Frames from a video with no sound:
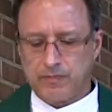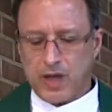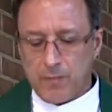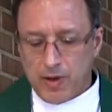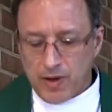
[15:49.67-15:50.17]

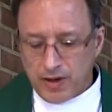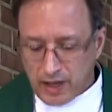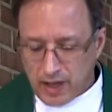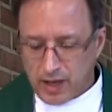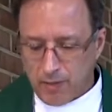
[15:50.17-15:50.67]
Upon
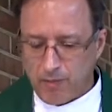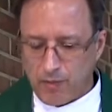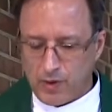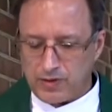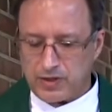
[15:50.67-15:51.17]
him
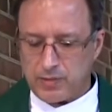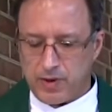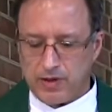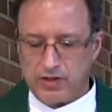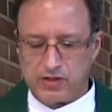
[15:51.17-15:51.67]
was the
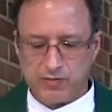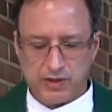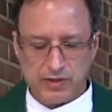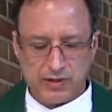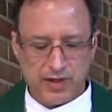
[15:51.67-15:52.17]
punishment
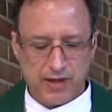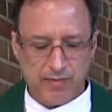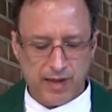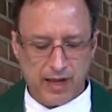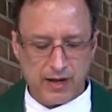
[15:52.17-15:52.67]
that
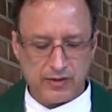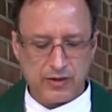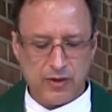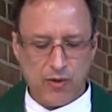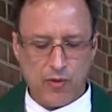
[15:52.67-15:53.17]
made us
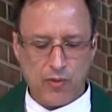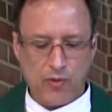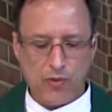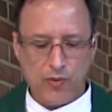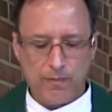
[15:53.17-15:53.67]
whole,
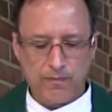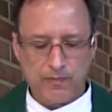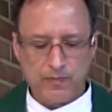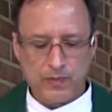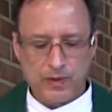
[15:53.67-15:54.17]

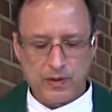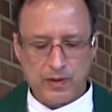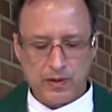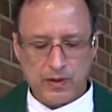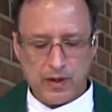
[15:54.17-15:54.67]

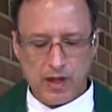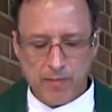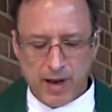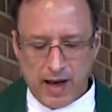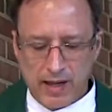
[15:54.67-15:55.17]
and
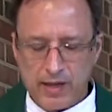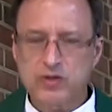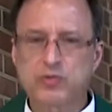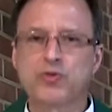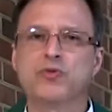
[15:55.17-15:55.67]
by his
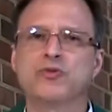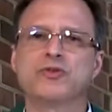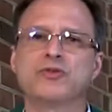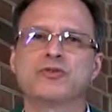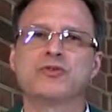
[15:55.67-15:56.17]

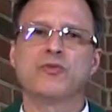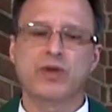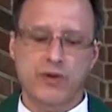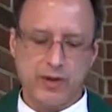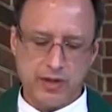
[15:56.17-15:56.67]
bruises we
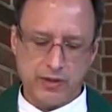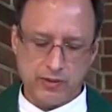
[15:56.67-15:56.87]
are healed.